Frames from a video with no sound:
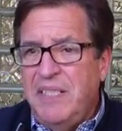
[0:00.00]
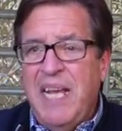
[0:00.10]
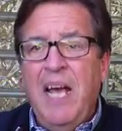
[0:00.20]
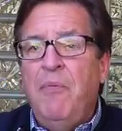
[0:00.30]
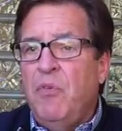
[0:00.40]

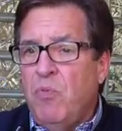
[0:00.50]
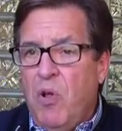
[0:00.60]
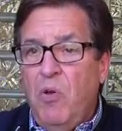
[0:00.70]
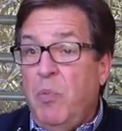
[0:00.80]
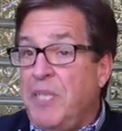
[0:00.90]
down the
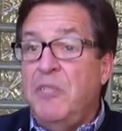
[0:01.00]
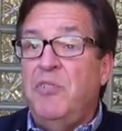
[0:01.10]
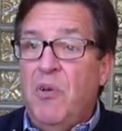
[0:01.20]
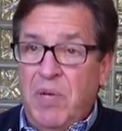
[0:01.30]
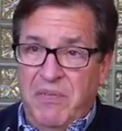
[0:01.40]
road when you
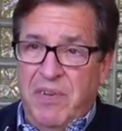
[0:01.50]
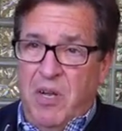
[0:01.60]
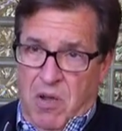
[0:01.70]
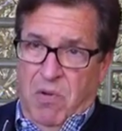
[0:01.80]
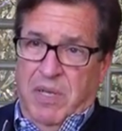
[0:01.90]
don't even
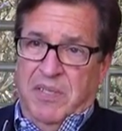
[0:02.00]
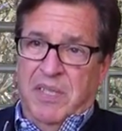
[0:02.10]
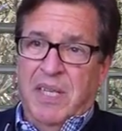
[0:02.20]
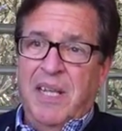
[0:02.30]
know it.